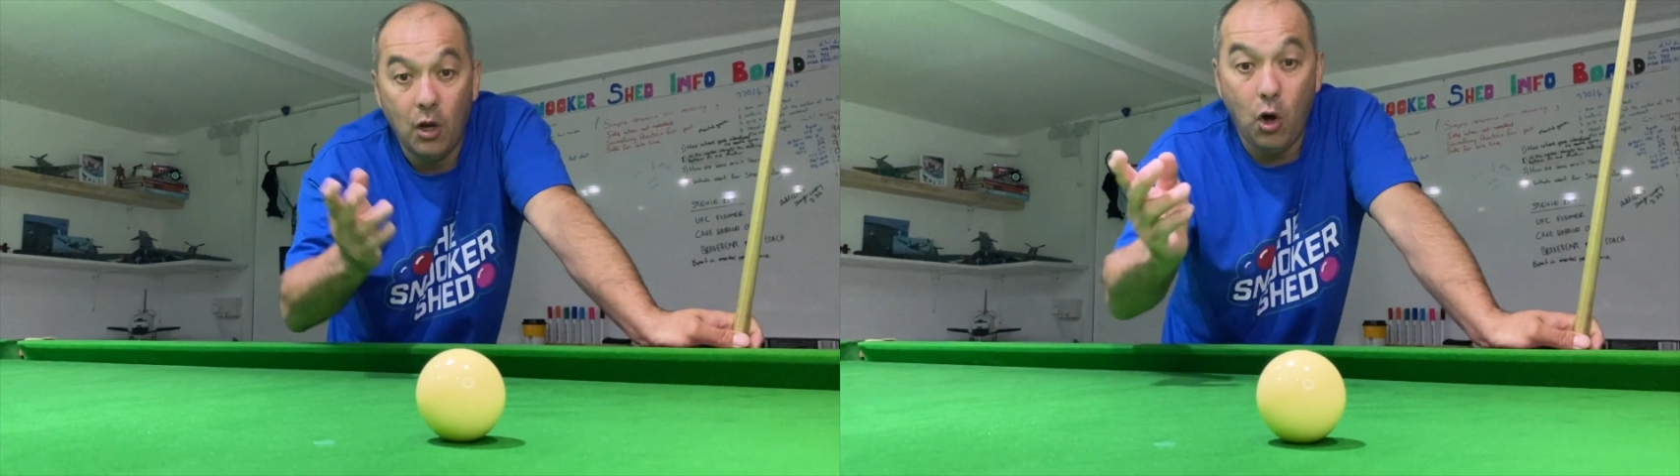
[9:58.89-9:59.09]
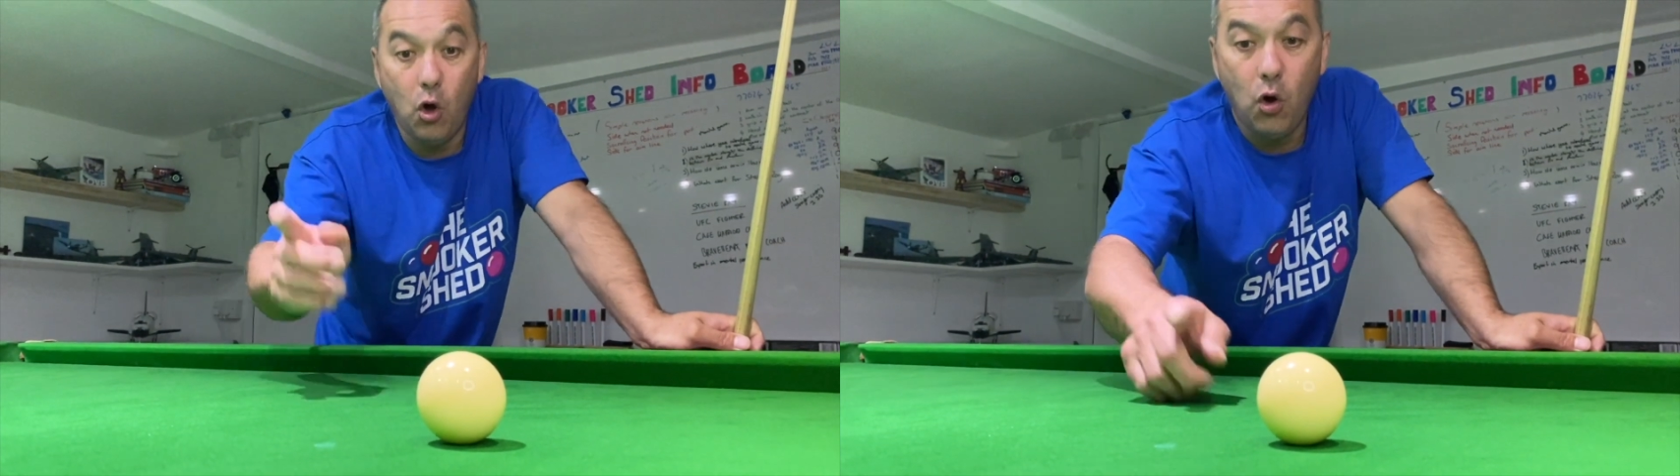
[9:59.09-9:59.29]

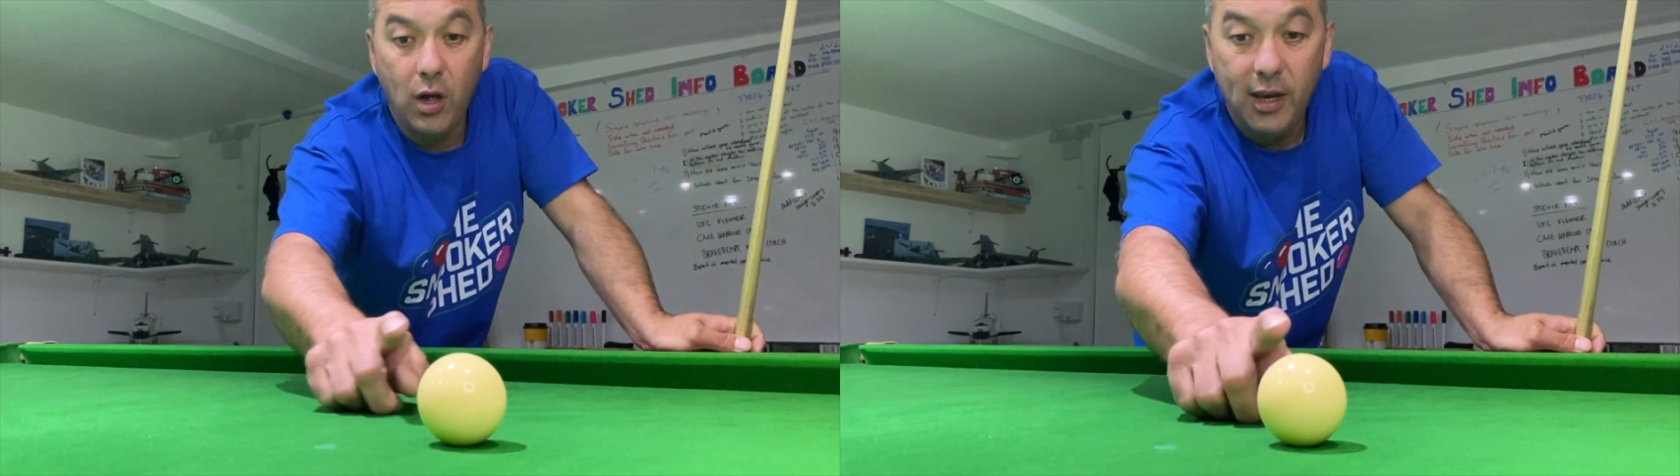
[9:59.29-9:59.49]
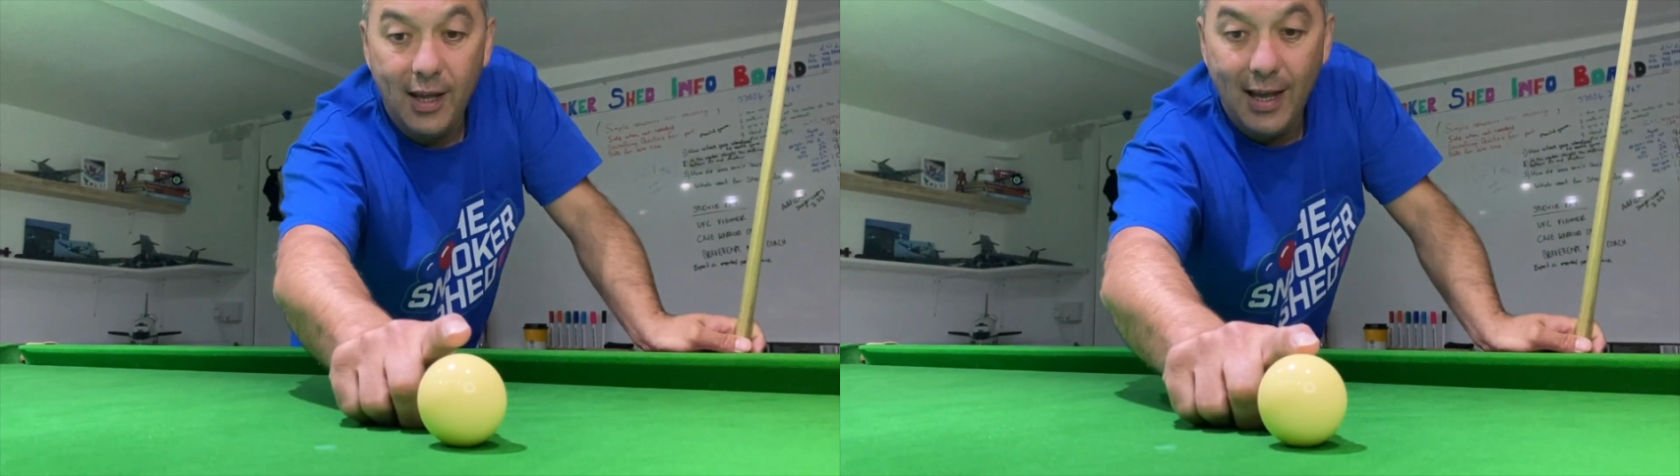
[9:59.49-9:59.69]

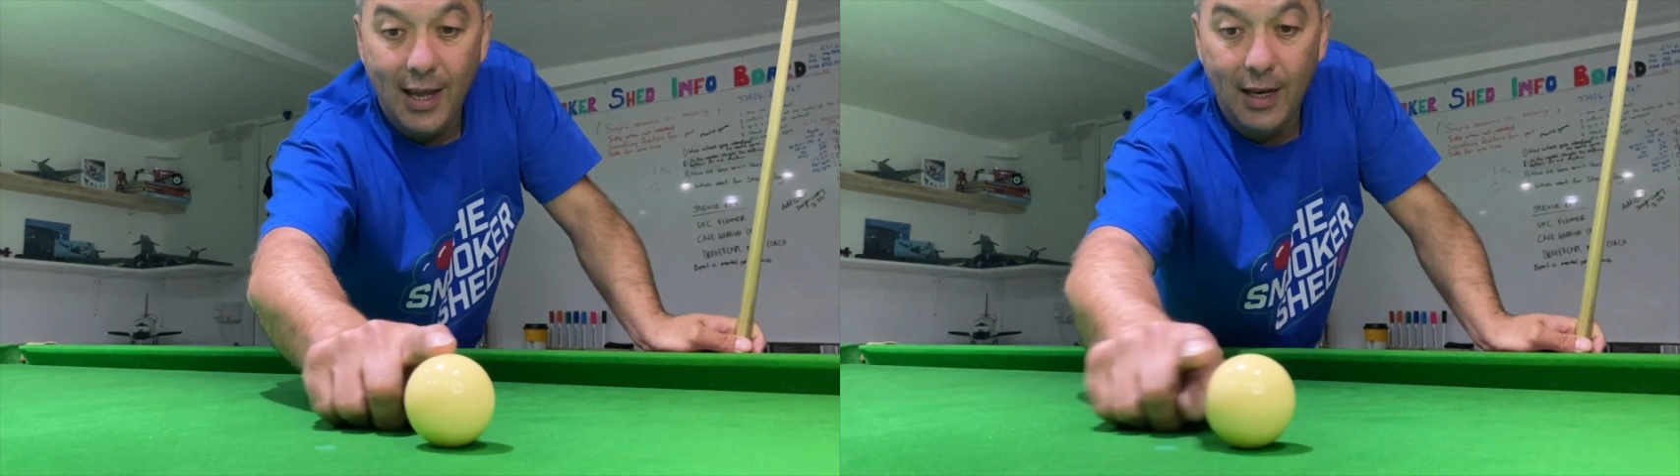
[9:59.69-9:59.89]
or it